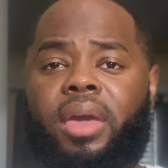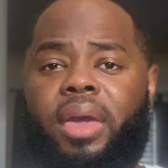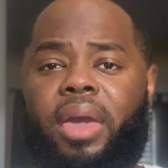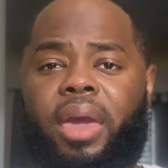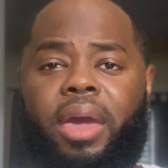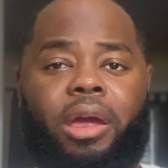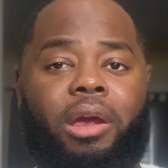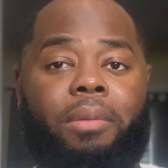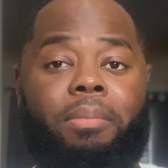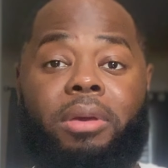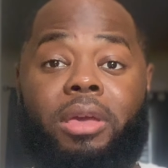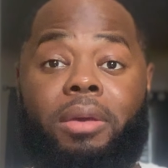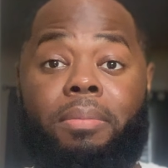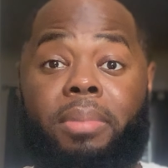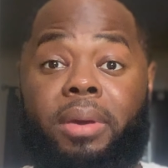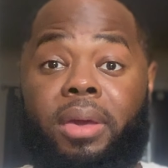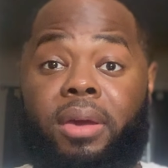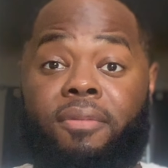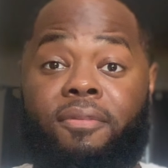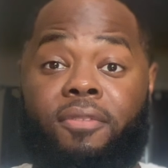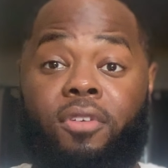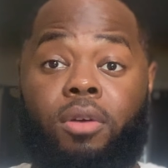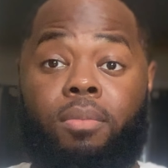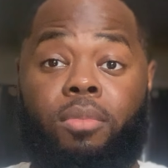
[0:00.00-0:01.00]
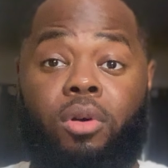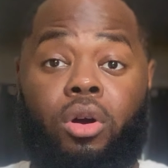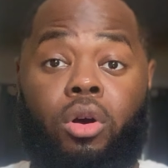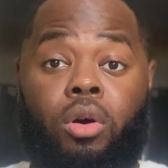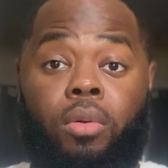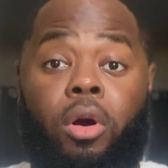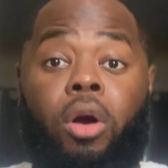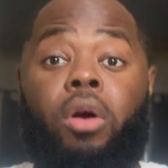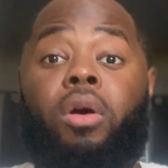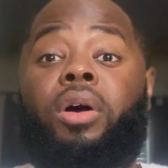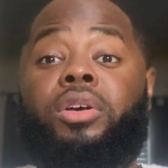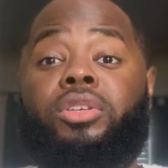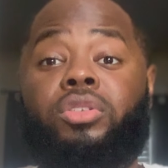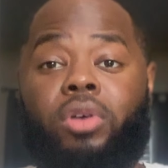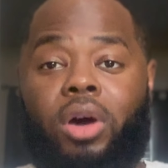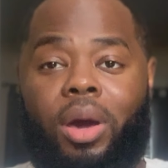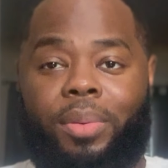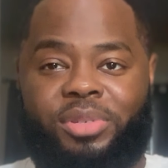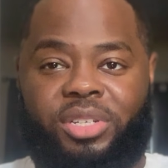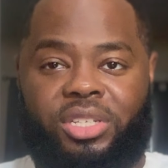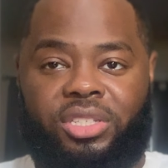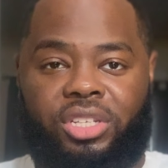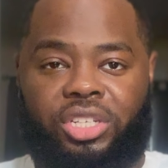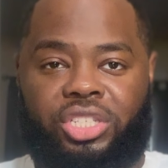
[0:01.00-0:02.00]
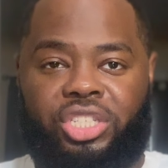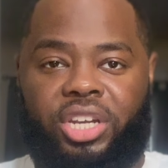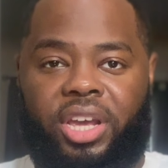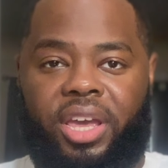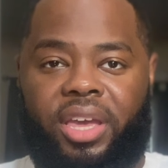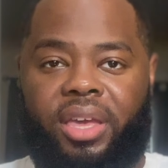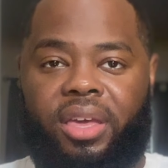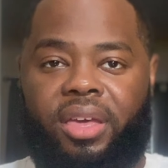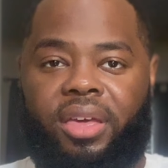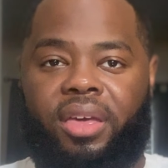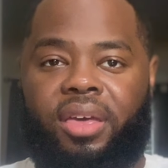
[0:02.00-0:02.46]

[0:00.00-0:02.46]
Airbnb and Vrbo are also options to check.